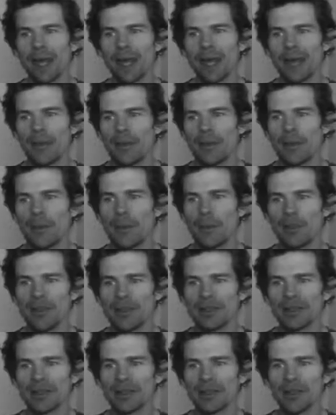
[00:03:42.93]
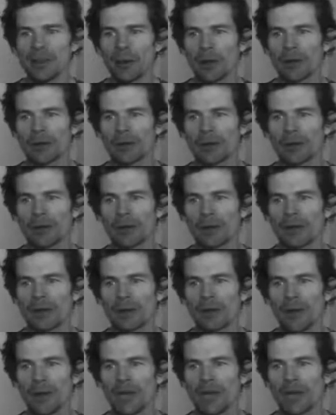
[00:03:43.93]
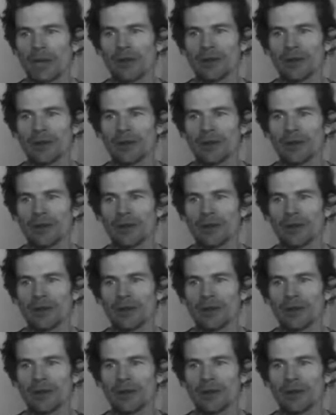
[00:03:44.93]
and the biggest tip I can give, man,